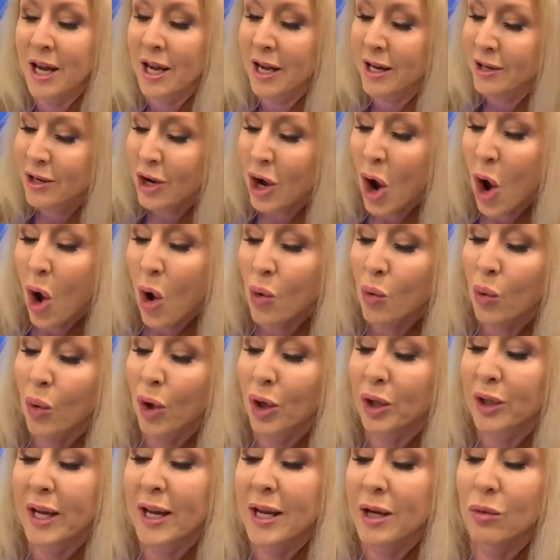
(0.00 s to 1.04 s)
probably
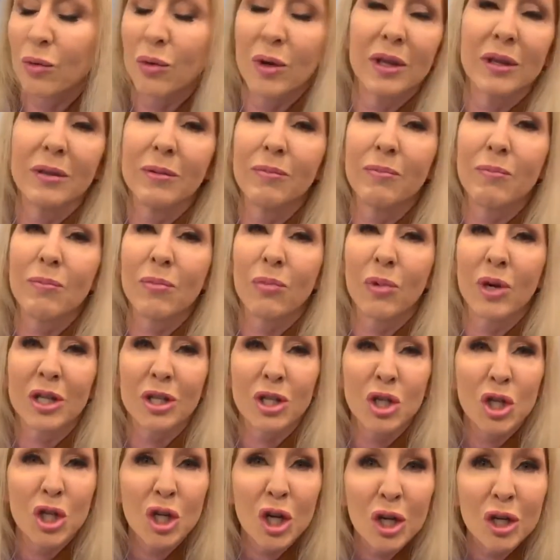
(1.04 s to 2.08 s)
most likely next
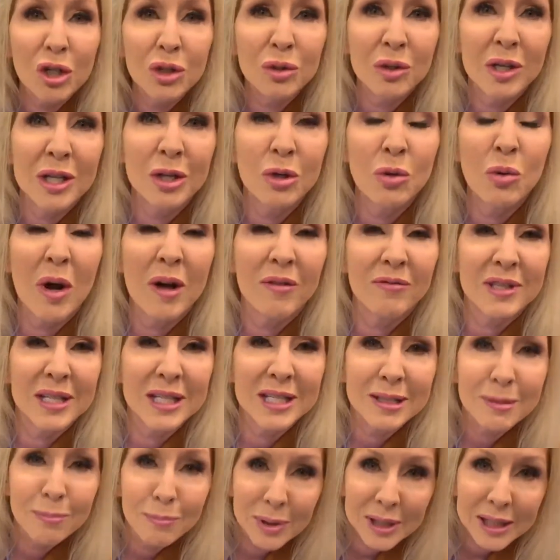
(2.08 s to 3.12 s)
you know
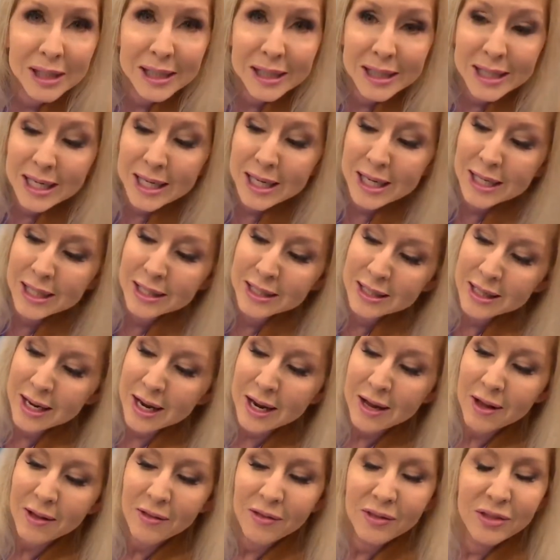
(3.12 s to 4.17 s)
5 10
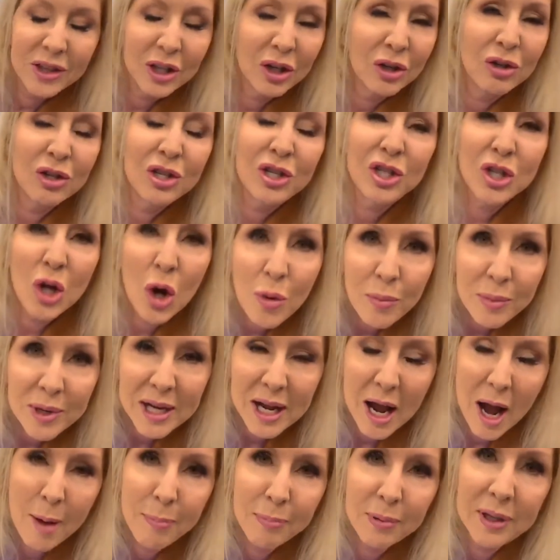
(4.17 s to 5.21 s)
20 years
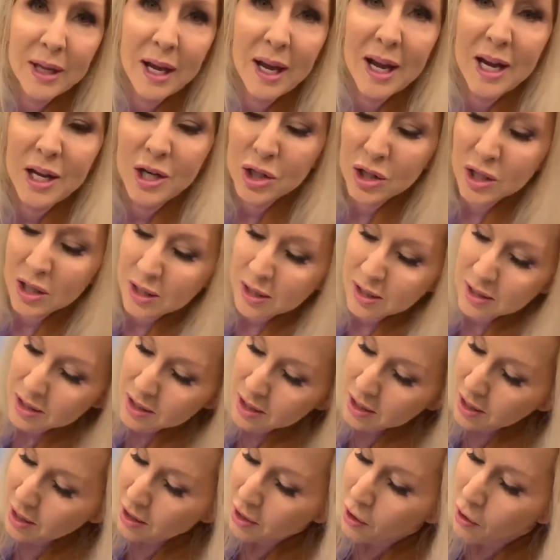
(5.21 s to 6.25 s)

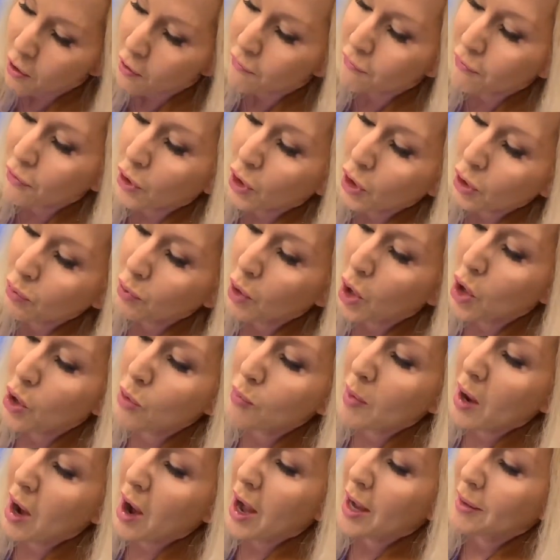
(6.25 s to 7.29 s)
ai is going to take over the
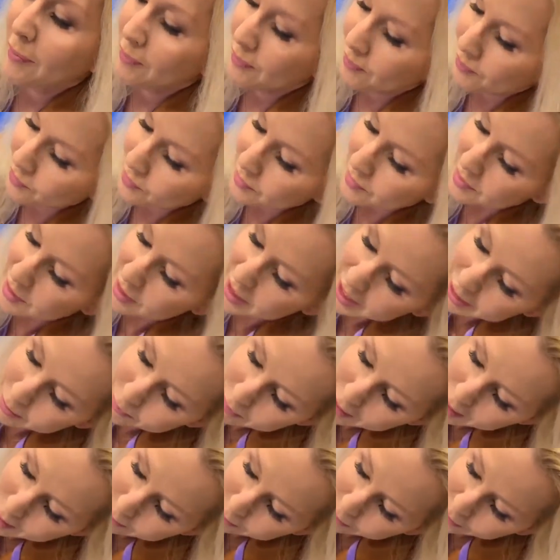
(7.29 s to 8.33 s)
world
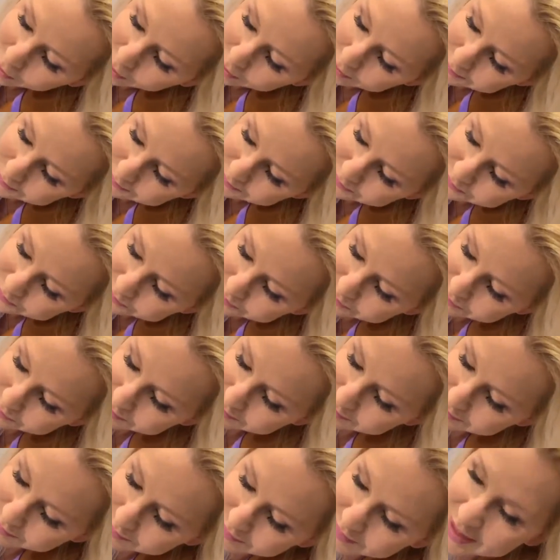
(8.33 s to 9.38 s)
ai is going to take
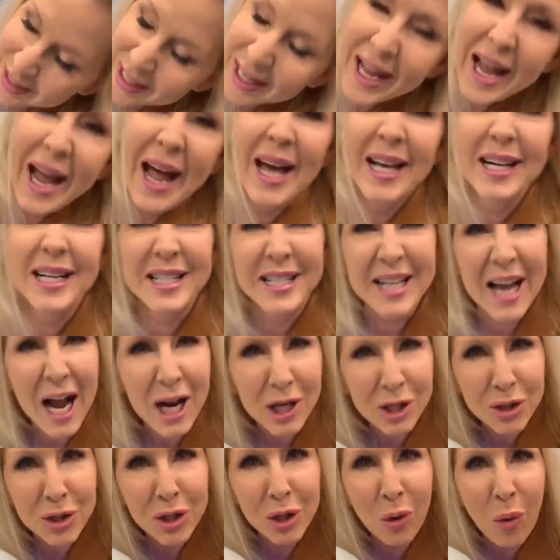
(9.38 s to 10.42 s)

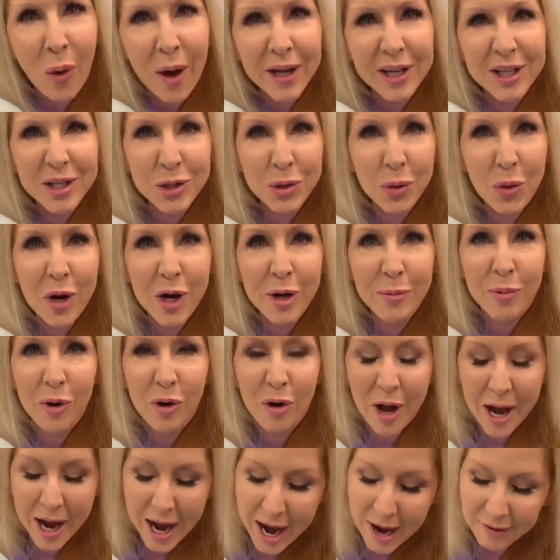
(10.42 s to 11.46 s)
maybe take all
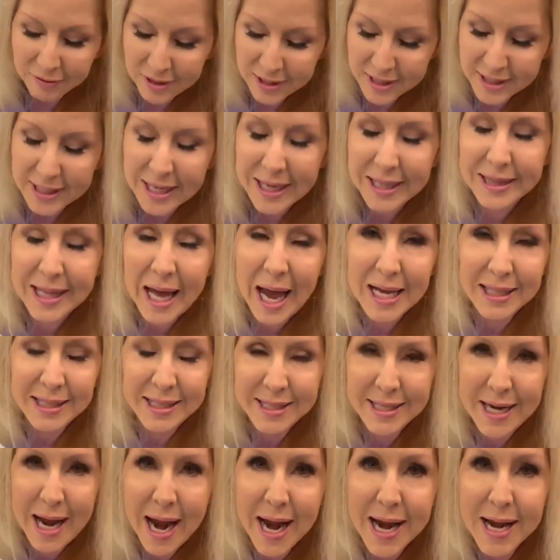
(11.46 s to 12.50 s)
the jobs of
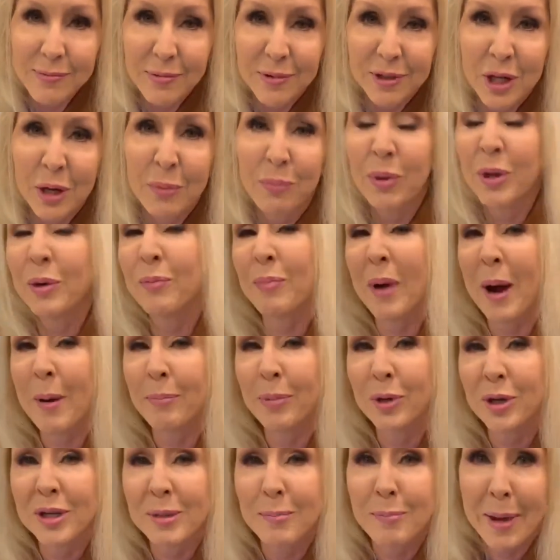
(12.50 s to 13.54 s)
every human
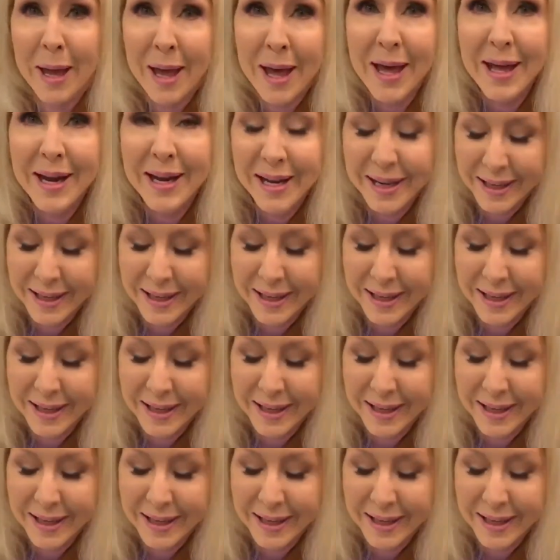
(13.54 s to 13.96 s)
being because